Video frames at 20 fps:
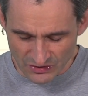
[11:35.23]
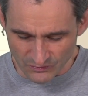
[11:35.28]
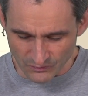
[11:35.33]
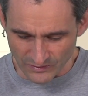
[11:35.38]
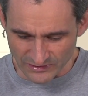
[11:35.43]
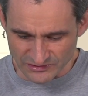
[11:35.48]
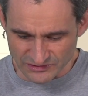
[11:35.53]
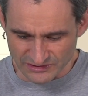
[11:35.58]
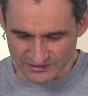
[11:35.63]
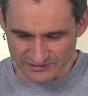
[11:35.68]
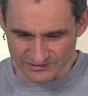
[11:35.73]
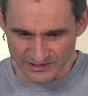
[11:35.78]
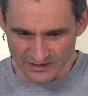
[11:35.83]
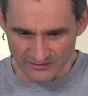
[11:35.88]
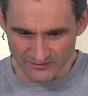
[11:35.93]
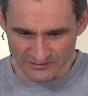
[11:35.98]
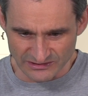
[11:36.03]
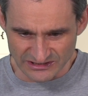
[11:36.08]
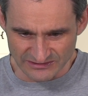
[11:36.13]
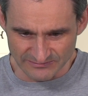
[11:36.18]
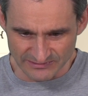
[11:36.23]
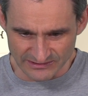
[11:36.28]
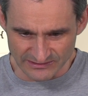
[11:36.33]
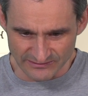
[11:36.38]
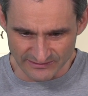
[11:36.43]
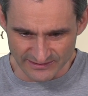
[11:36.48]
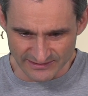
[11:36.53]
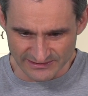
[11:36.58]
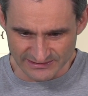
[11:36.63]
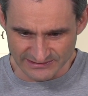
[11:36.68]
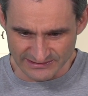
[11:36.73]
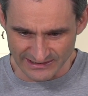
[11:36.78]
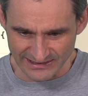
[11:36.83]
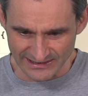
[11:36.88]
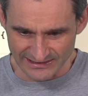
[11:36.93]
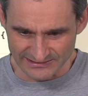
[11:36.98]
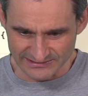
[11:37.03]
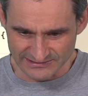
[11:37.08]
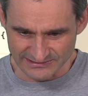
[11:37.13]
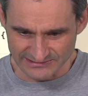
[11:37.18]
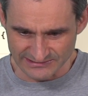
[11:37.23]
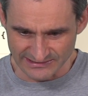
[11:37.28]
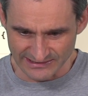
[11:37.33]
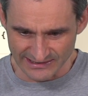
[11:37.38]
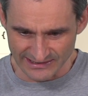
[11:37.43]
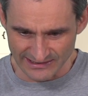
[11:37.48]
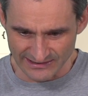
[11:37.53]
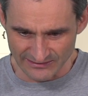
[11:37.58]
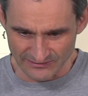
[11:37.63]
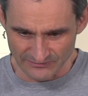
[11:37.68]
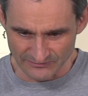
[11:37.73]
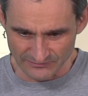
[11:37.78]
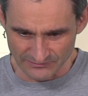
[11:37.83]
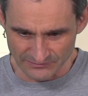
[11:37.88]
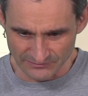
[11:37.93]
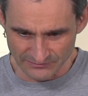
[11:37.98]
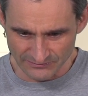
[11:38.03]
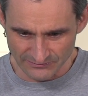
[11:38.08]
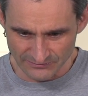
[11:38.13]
which is going to be this dot down